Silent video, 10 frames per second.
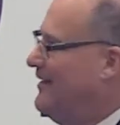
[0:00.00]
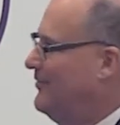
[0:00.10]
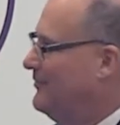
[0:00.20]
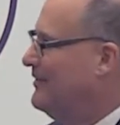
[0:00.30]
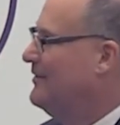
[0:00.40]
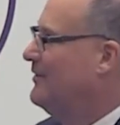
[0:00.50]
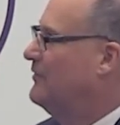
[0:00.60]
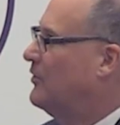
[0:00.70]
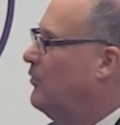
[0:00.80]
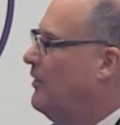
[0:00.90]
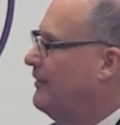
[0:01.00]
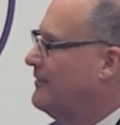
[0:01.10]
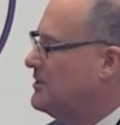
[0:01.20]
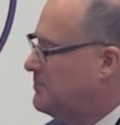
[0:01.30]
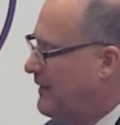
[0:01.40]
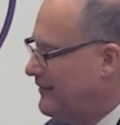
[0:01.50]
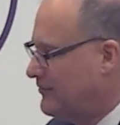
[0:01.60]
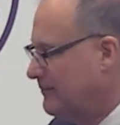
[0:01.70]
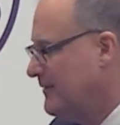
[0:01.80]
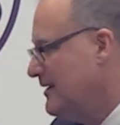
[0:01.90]
down the quality
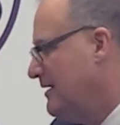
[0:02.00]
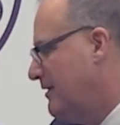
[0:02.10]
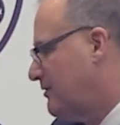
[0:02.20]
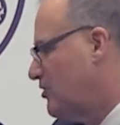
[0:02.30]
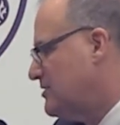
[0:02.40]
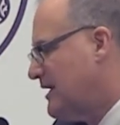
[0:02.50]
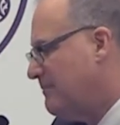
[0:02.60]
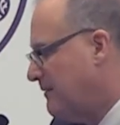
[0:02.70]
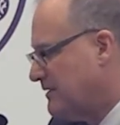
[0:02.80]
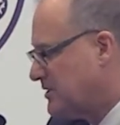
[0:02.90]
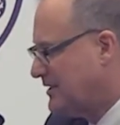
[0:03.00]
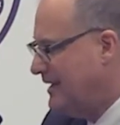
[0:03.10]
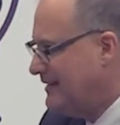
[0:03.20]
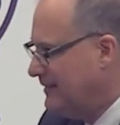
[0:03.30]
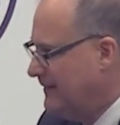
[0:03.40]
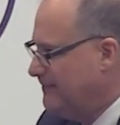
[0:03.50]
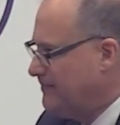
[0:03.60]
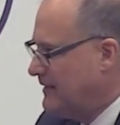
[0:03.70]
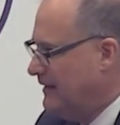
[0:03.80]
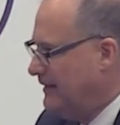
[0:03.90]
spectrum. Third type of mistake,
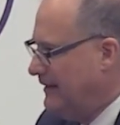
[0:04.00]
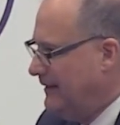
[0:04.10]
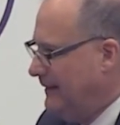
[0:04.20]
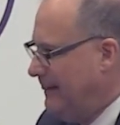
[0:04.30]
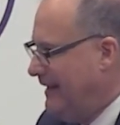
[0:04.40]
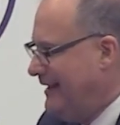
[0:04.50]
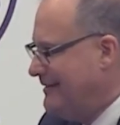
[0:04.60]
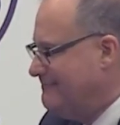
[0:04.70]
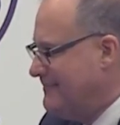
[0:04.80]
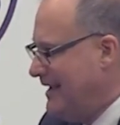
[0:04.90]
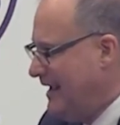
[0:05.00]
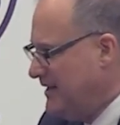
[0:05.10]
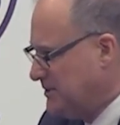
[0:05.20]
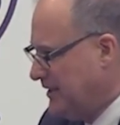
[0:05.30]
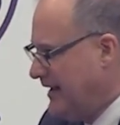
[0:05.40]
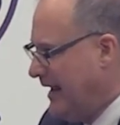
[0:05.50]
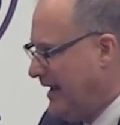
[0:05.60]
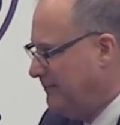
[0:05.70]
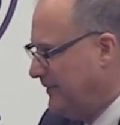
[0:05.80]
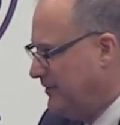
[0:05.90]
and hasn't
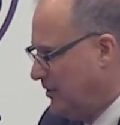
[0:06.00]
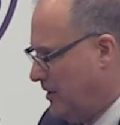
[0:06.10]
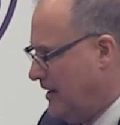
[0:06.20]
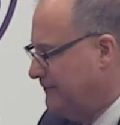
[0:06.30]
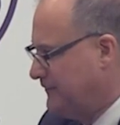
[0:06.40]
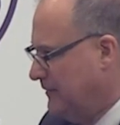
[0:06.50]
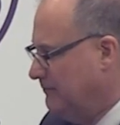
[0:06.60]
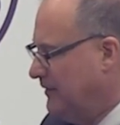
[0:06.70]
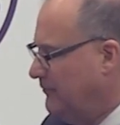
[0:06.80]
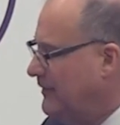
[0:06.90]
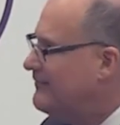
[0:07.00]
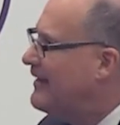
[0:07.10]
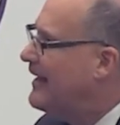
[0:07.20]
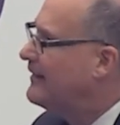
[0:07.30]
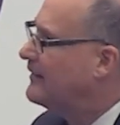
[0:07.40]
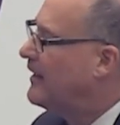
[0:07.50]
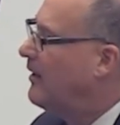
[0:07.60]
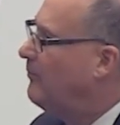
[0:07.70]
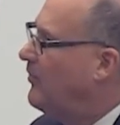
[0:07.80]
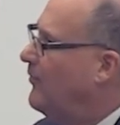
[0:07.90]
happened often, but we've had a
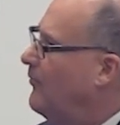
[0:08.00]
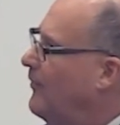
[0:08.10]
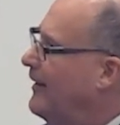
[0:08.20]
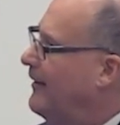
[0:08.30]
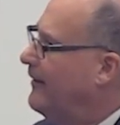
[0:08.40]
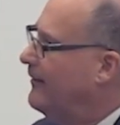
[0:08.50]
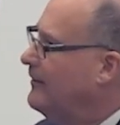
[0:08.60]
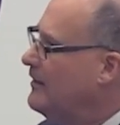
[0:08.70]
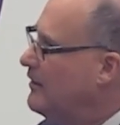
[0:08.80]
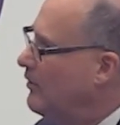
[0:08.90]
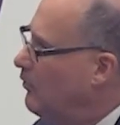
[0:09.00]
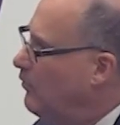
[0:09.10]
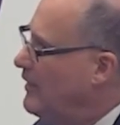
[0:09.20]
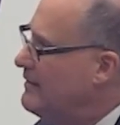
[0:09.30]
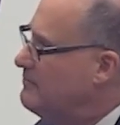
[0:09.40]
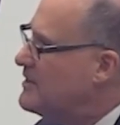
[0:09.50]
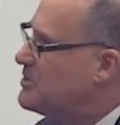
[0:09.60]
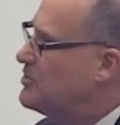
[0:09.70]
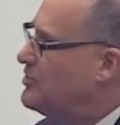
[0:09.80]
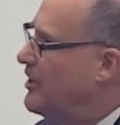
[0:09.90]
couple where we
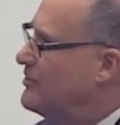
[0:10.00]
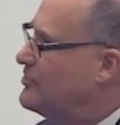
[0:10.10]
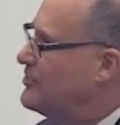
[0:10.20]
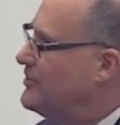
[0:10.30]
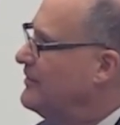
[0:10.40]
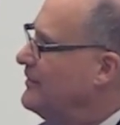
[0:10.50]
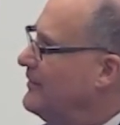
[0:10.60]
misjudged